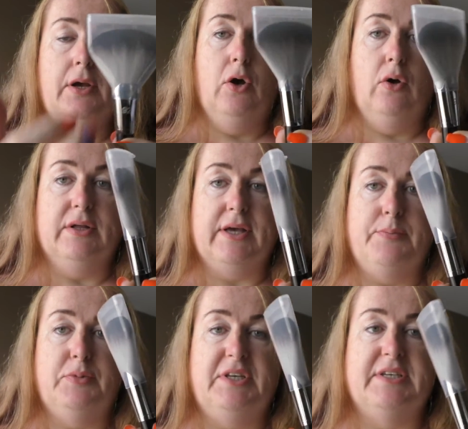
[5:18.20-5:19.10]
all
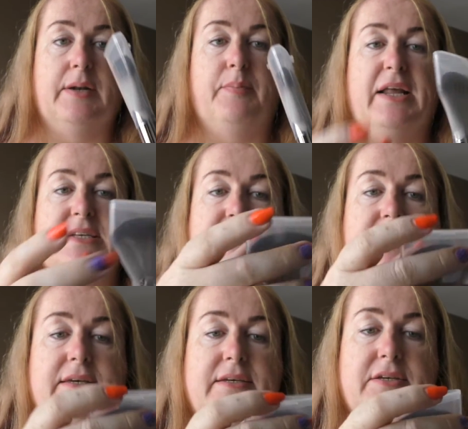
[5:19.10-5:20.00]
come with these little
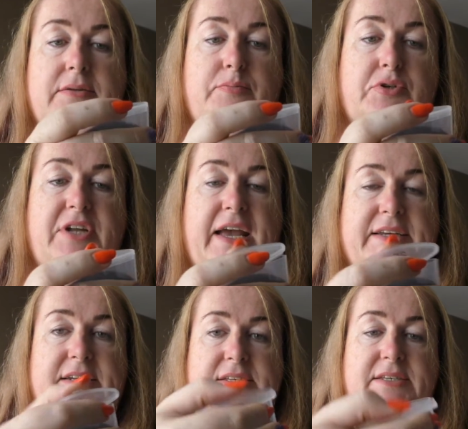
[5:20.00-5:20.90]
plastic
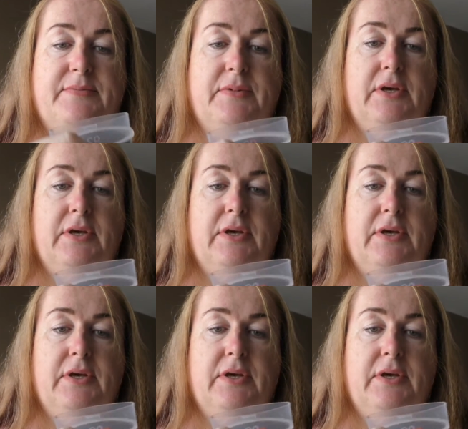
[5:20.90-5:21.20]
protectors.